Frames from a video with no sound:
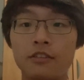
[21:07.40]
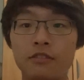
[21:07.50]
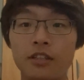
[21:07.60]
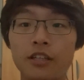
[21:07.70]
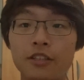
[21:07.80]

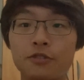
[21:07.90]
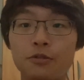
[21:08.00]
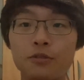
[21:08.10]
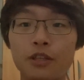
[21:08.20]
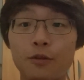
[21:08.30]
Alright guys,
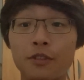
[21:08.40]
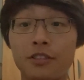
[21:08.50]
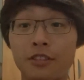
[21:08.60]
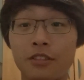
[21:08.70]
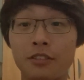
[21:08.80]
so that
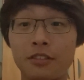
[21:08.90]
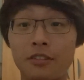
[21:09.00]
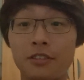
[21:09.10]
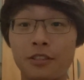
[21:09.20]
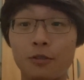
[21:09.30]
was
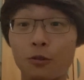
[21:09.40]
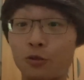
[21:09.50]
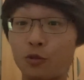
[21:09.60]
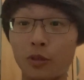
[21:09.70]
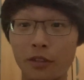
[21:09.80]
the long
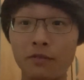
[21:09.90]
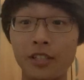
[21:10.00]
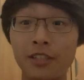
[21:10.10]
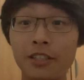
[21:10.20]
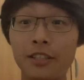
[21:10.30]
snoot bottom
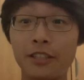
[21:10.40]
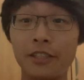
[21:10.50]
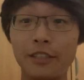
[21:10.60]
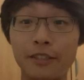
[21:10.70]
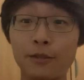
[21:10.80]
feeder.
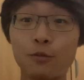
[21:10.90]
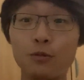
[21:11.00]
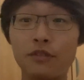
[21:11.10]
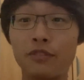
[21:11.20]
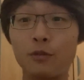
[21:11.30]
Two
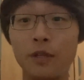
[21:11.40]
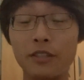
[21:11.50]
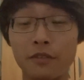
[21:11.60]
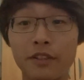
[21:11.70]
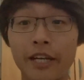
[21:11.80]
different
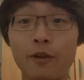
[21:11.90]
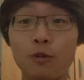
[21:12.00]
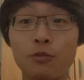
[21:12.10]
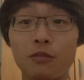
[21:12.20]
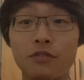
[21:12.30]
ways of tying,
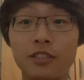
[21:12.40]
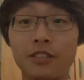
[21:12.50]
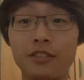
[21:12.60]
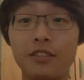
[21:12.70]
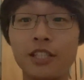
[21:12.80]
one with
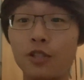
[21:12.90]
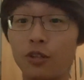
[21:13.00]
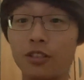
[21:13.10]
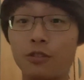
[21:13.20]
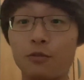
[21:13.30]
a
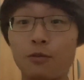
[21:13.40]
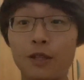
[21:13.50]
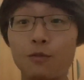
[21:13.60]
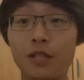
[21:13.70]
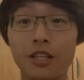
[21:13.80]
T-knot,
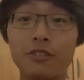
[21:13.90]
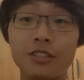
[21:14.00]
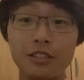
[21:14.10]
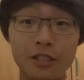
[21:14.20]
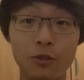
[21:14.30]
one without
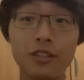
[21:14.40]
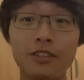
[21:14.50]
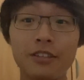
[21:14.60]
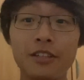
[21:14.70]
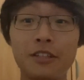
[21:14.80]
a T-knot.
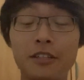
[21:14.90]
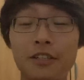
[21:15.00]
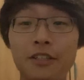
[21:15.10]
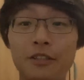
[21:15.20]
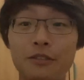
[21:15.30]

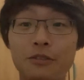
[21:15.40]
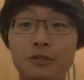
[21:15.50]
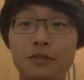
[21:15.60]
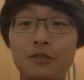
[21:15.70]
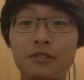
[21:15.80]

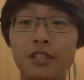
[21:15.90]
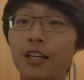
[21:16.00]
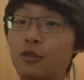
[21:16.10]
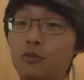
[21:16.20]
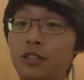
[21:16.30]
So
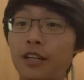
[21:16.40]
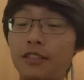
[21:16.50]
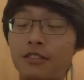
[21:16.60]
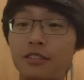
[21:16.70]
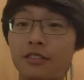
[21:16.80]
yeah, hope you
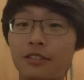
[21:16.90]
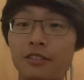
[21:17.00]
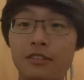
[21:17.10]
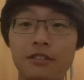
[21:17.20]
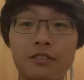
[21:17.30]
guys
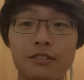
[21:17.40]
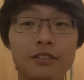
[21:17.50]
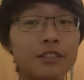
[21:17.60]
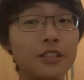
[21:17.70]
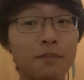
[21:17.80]

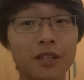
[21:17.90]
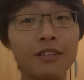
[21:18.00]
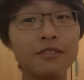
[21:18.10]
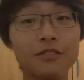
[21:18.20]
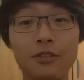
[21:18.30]
learned
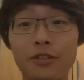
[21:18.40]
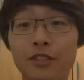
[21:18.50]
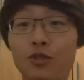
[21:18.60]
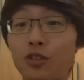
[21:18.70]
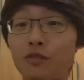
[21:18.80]
something or
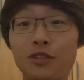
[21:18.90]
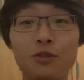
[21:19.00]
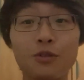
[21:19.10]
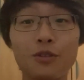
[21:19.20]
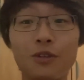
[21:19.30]
enjoyed the
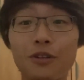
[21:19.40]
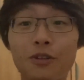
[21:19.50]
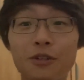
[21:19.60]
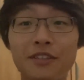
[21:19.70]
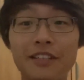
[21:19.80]
video,
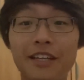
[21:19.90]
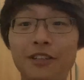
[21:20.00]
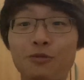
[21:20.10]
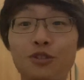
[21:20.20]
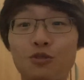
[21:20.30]
or yeah,
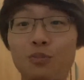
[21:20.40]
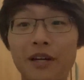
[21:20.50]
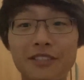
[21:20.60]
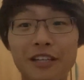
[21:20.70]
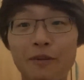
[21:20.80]
use it to
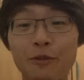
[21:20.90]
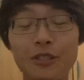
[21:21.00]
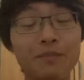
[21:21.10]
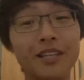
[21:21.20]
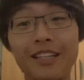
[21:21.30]
pass time or
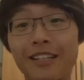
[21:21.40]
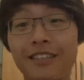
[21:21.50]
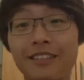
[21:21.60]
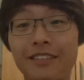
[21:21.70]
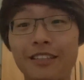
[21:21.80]
something.
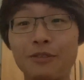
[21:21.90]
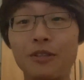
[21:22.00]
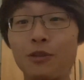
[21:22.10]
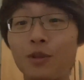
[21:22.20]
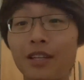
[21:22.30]
Yeah, so
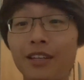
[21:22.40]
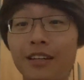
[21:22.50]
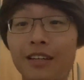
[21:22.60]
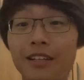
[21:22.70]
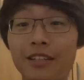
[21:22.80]
anyway,
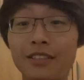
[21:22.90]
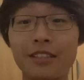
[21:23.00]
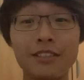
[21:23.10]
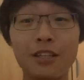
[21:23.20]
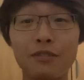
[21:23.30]

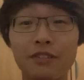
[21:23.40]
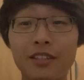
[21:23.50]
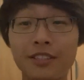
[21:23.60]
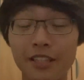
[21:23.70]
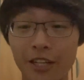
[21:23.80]
stay safe,
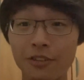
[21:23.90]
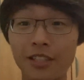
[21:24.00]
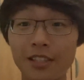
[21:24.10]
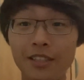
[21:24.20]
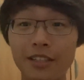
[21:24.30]
stay
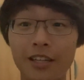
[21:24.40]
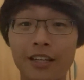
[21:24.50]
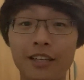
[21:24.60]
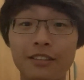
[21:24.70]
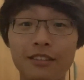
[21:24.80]
healthy,
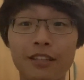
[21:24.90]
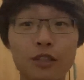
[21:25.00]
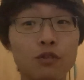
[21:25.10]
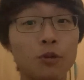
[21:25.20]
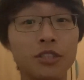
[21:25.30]
and
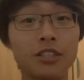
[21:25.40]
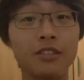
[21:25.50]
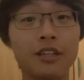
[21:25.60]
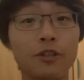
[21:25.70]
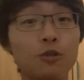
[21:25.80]
thanks for
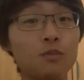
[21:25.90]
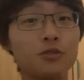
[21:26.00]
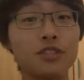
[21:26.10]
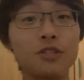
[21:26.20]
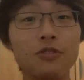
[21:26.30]
watching. I hope to
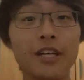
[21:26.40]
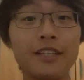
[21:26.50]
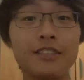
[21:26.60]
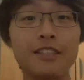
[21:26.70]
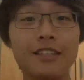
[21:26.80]
see you
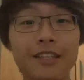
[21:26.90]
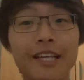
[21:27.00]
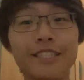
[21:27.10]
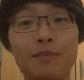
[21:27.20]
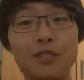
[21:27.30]
guys in the
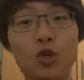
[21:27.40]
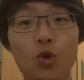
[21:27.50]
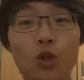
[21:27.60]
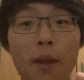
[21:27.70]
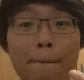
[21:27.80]
next episode.